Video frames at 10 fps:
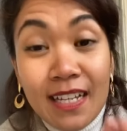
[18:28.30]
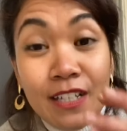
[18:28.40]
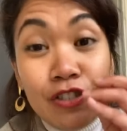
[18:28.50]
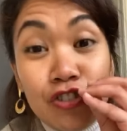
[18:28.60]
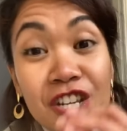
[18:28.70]

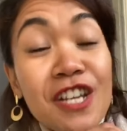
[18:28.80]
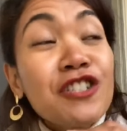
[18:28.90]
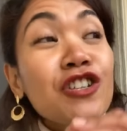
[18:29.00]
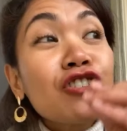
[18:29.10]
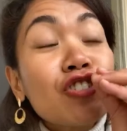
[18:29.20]

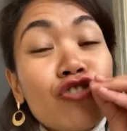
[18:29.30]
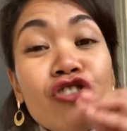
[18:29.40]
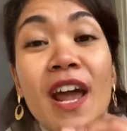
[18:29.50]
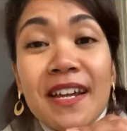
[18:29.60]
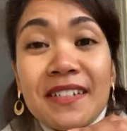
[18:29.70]
Jesus
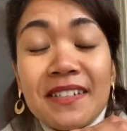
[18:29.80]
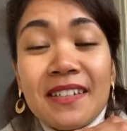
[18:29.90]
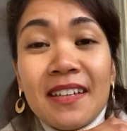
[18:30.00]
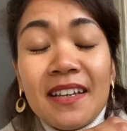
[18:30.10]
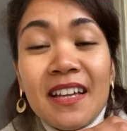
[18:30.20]

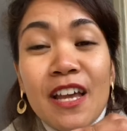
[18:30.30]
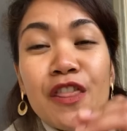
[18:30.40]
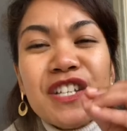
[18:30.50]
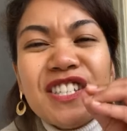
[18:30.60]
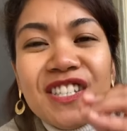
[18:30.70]
Christ,
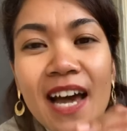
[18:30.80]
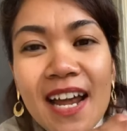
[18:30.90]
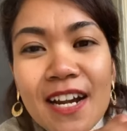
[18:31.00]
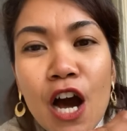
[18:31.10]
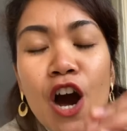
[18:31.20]
the
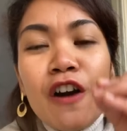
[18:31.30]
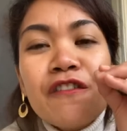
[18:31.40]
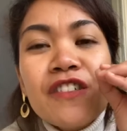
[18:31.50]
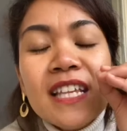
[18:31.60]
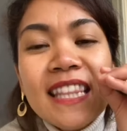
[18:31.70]
Son
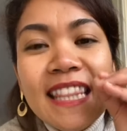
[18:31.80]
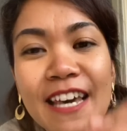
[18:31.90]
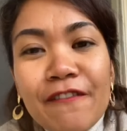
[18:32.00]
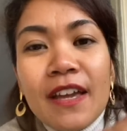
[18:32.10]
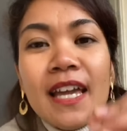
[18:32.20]
of the
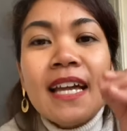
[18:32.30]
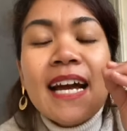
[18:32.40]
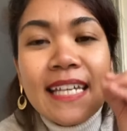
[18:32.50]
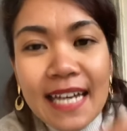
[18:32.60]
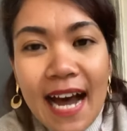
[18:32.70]
living
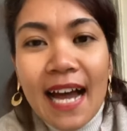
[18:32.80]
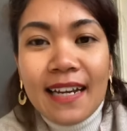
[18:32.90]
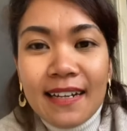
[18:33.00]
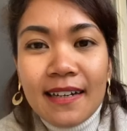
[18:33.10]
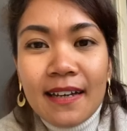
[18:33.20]

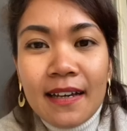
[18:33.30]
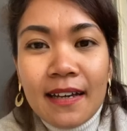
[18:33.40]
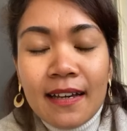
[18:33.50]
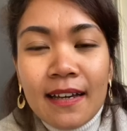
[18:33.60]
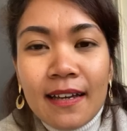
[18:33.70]
God,
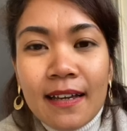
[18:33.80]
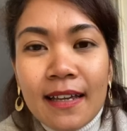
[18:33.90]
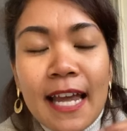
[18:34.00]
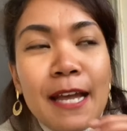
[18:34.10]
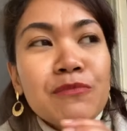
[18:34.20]

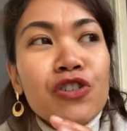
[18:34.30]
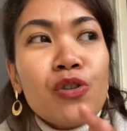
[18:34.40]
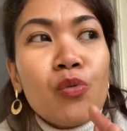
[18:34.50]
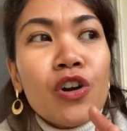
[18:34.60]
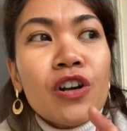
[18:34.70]
came to the
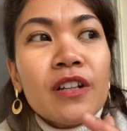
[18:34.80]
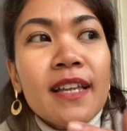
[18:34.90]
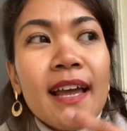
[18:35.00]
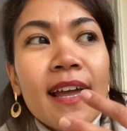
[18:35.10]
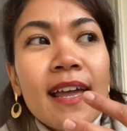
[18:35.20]
world
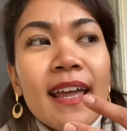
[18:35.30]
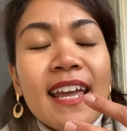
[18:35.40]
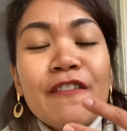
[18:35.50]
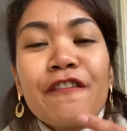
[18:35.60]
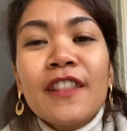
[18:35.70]

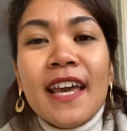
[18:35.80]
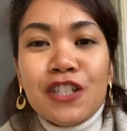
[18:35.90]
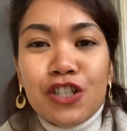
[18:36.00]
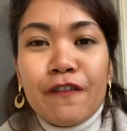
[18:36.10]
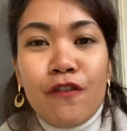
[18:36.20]
in
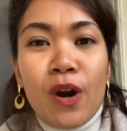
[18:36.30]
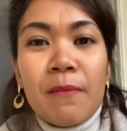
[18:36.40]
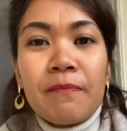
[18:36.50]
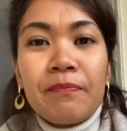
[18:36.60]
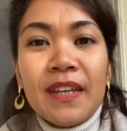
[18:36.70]
flesh
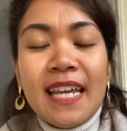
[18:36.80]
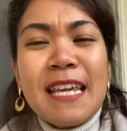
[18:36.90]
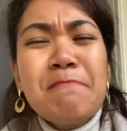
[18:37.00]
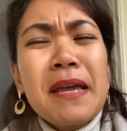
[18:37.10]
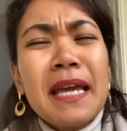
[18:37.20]
form.
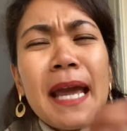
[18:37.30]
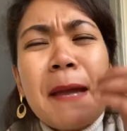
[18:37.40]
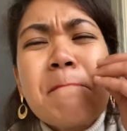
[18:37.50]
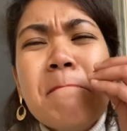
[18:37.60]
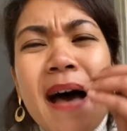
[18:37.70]
He
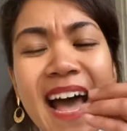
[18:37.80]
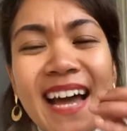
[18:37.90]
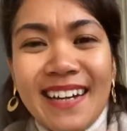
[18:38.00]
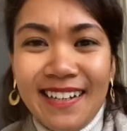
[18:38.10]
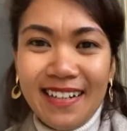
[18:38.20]
became
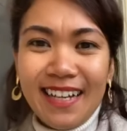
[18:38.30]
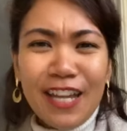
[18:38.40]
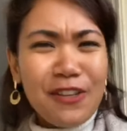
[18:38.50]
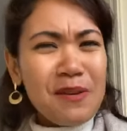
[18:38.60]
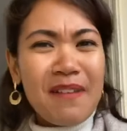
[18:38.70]
man.
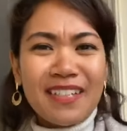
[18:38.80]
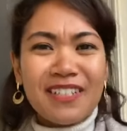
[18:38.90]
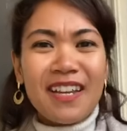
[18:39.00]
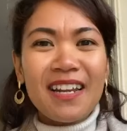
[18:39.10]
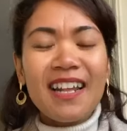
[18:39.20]
Can you
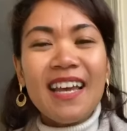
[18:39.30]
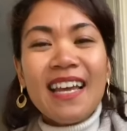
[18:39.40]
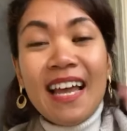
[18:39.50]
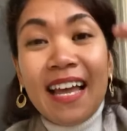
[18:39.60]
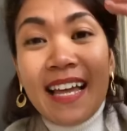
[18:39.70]
imagine
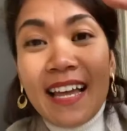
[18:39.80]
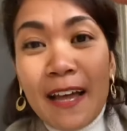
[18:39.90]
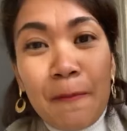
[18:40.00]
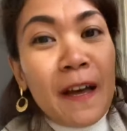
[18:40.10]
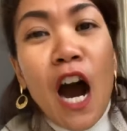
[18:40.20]

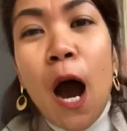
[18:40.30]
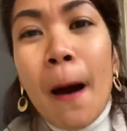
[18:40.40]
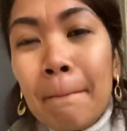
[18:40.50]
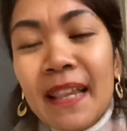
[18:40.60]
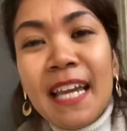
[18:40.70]

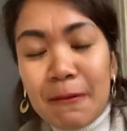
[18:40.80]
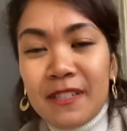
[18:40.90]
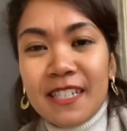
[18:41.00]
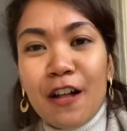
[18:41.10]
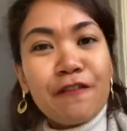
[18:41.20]
humbling
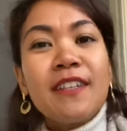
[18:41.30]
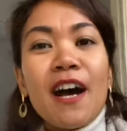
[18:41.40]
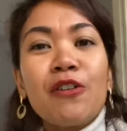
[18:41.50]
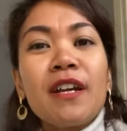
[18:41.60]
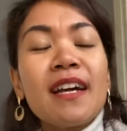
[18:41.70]
himself
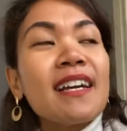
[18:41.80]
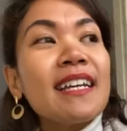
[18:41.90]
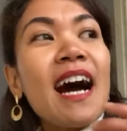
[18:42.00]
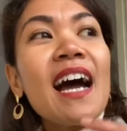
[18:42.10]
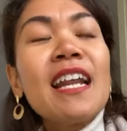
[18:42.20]
down?
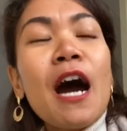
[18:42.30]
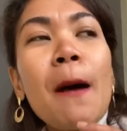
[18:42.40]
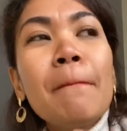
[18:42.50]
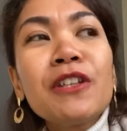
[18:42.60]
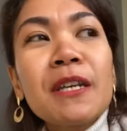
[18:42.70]
God
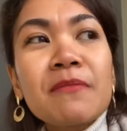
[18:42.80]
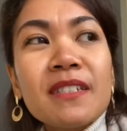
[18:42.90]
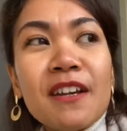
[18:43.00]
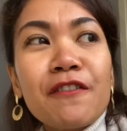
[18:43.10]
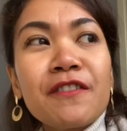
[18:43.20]
humbled
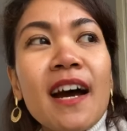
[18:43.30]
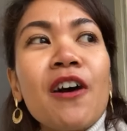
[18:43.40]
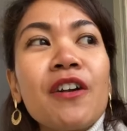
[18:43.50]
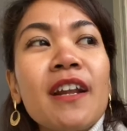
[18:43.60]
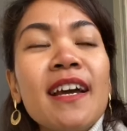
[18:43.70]
himself down.